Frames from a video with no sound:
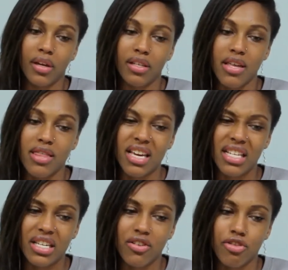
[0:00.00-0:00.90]
because they
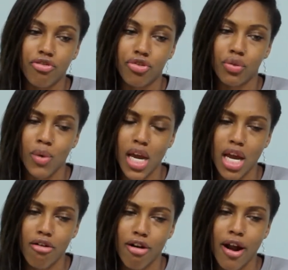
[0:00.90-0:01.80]
think it's either too
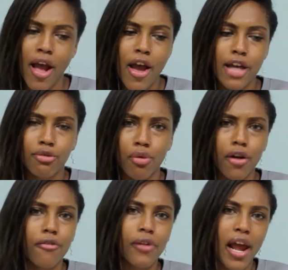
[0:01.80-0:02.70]
sweet or it's
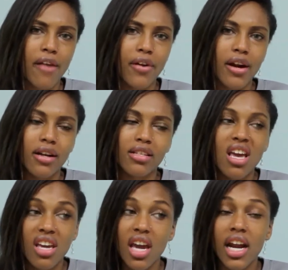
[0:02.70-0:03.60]
weird flavors.